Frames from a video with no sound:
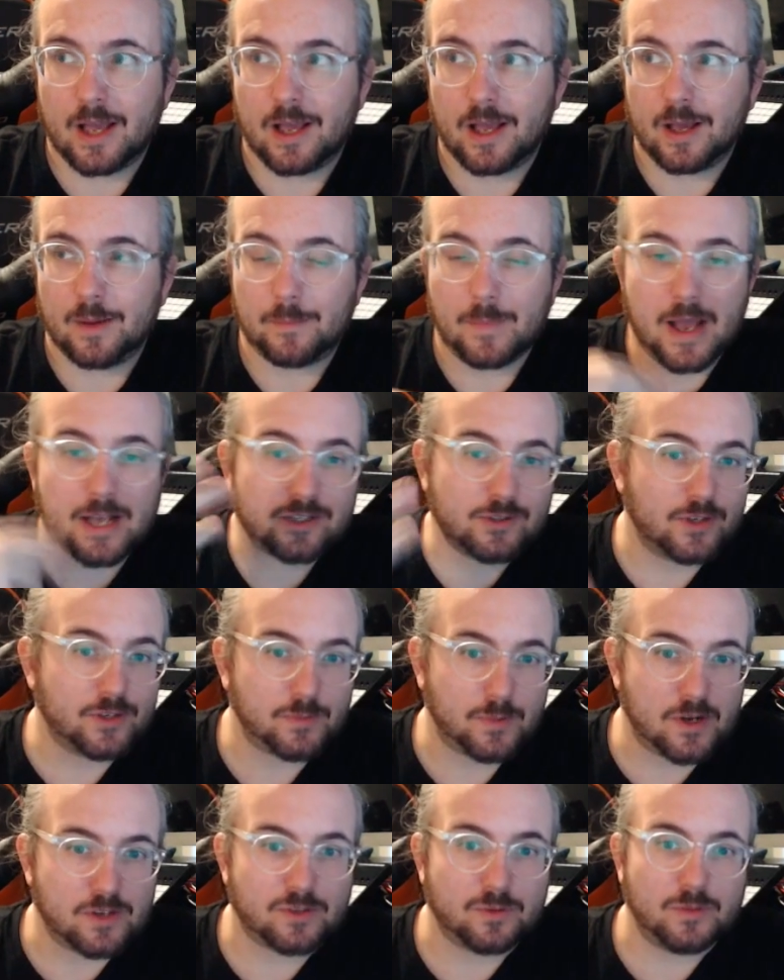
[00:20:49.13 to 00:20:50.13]
back to
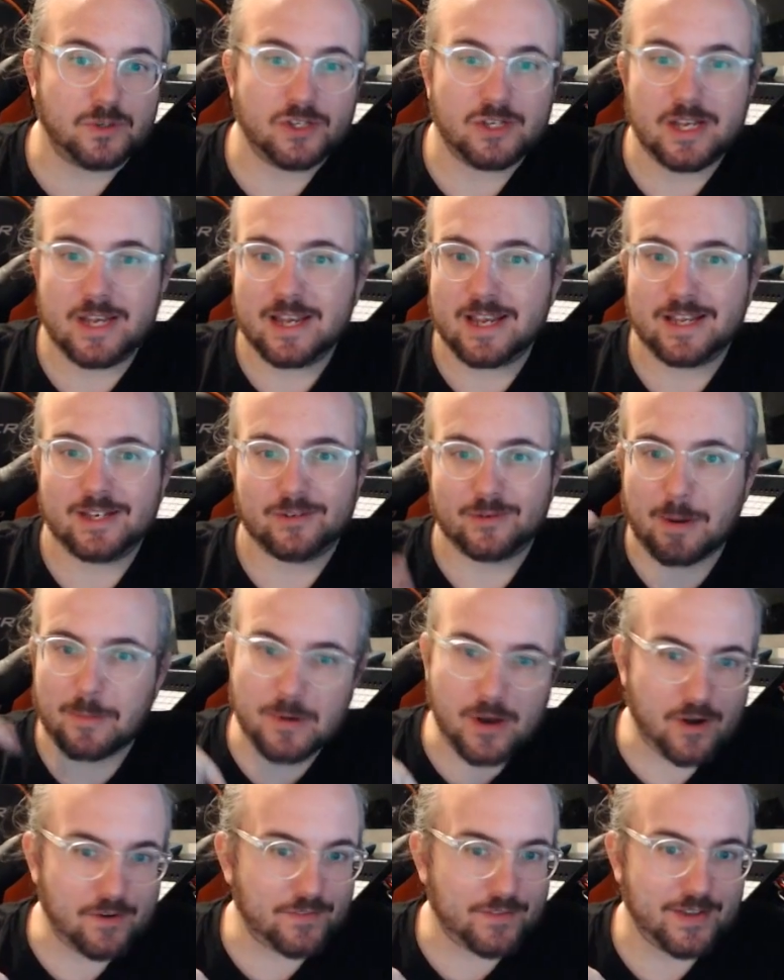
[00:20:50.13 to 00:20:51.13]
espresso machine, drip
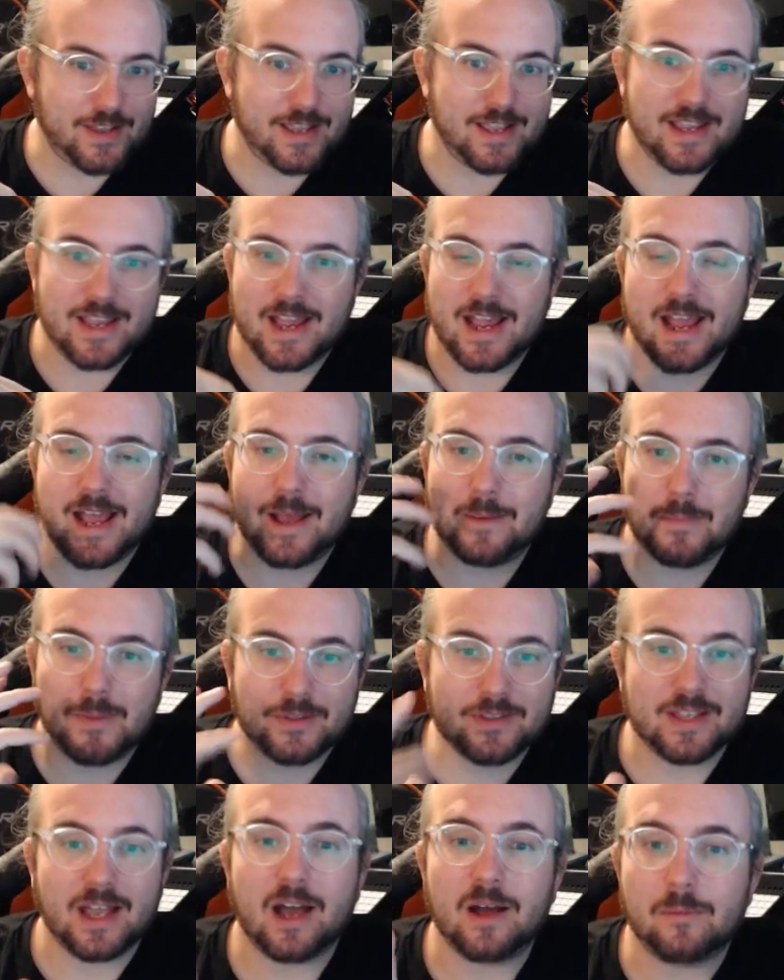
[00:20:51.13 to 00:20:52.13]
coffee,
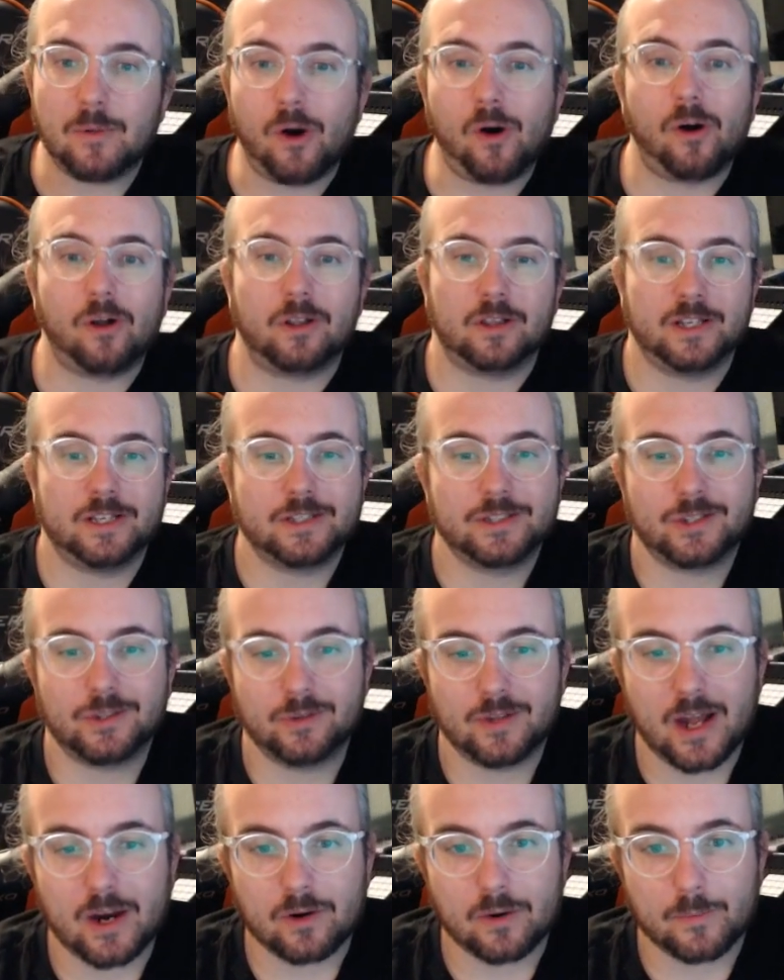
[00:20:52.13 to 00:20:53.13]
but now I'm all into
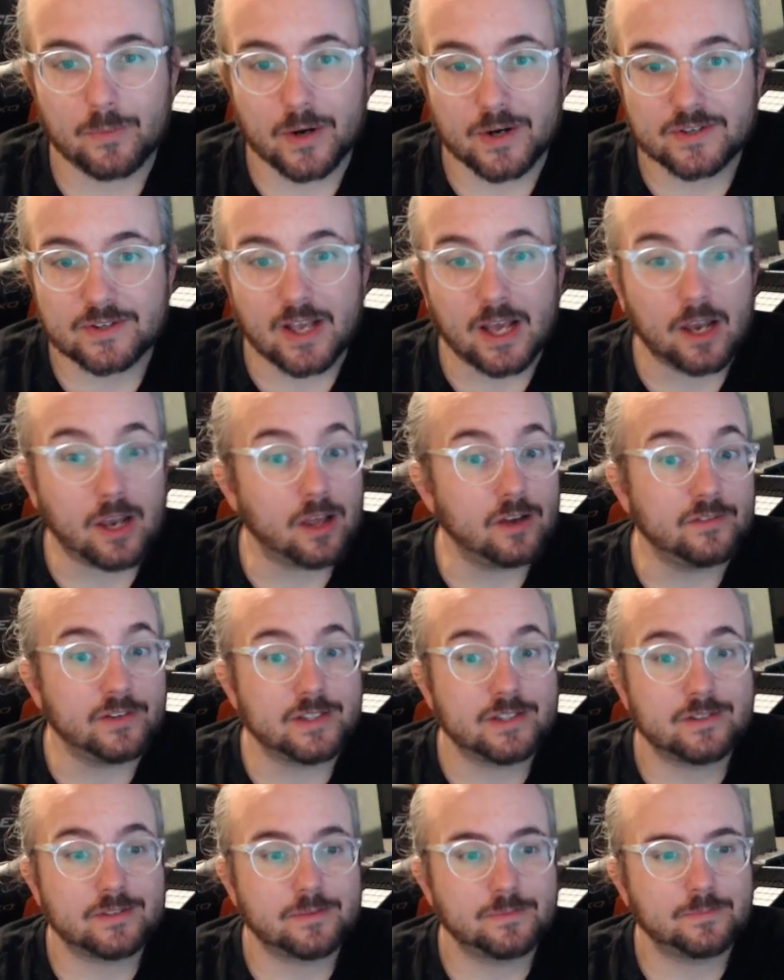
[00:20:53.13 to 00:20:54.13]
the AeroPress. I love
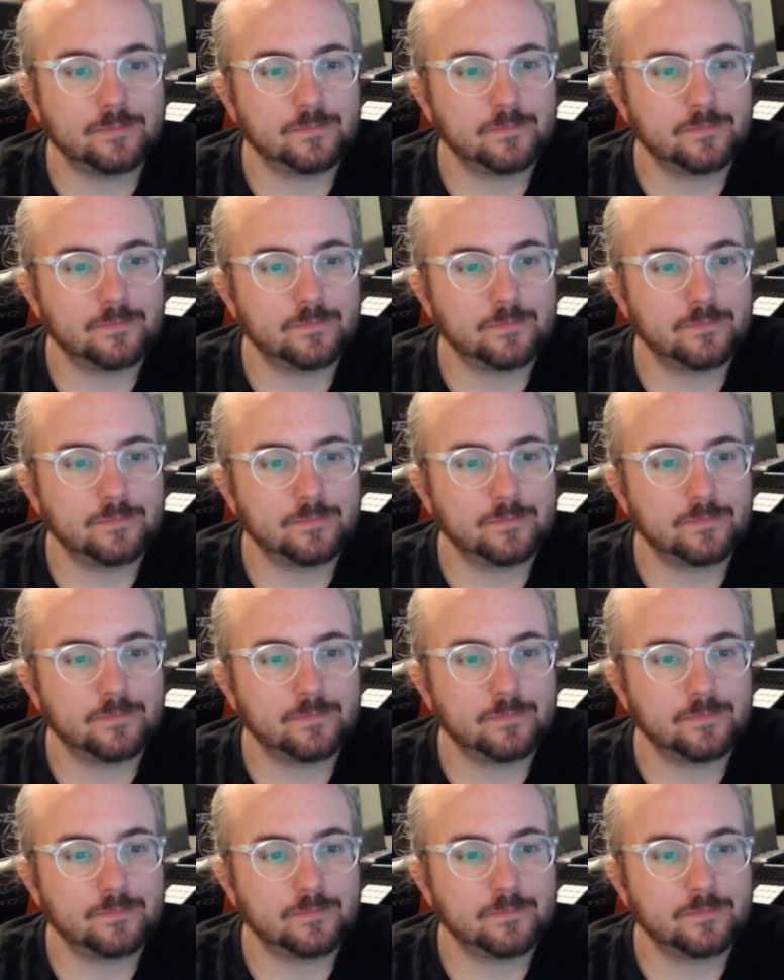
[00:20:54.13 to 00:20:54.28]
it.